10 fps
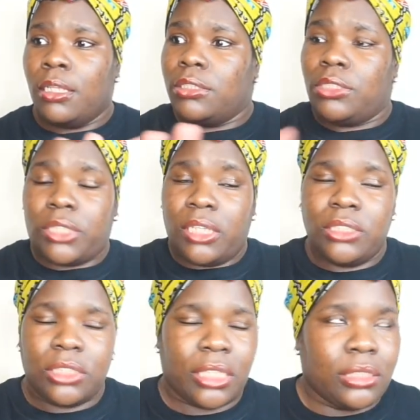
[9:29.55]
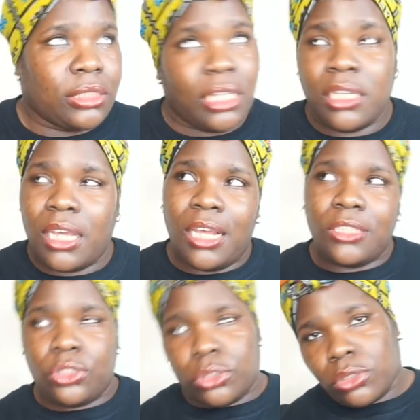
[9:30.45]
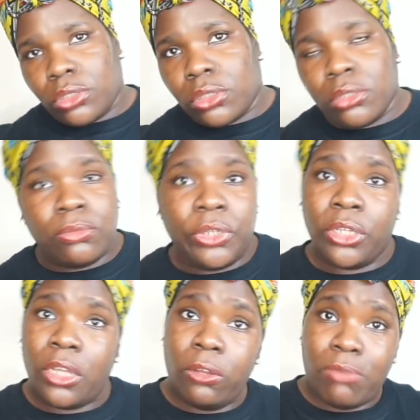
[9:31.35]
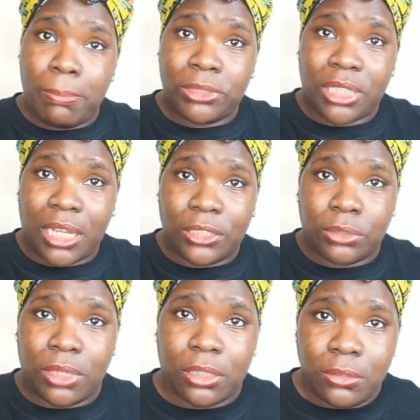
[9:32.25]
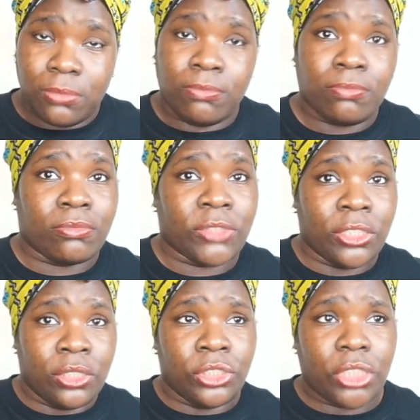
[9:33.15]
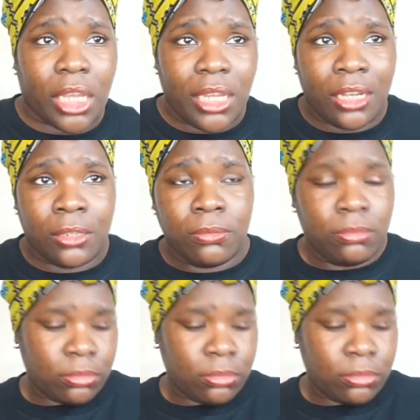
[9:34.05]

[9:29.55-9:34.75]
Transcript: skincare store. You can go on the website as well, check it out.